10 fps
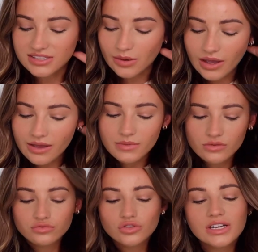Now, I am
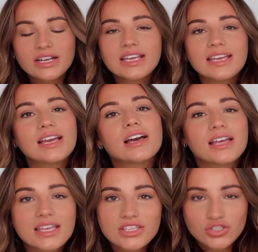really
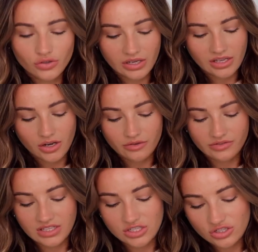enjoying a
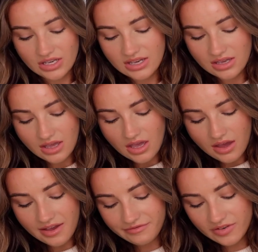loafer this year.
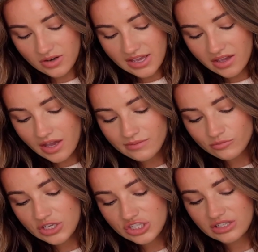I feel like I am
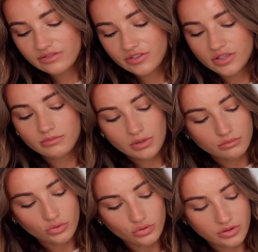reaching for them
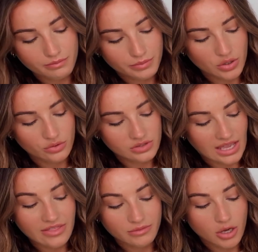more than boots
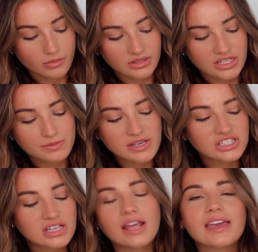at the moment,
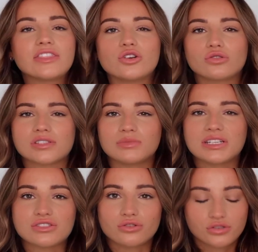especially like in the autumn when
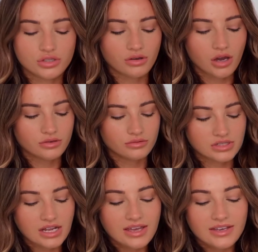it's not too cold.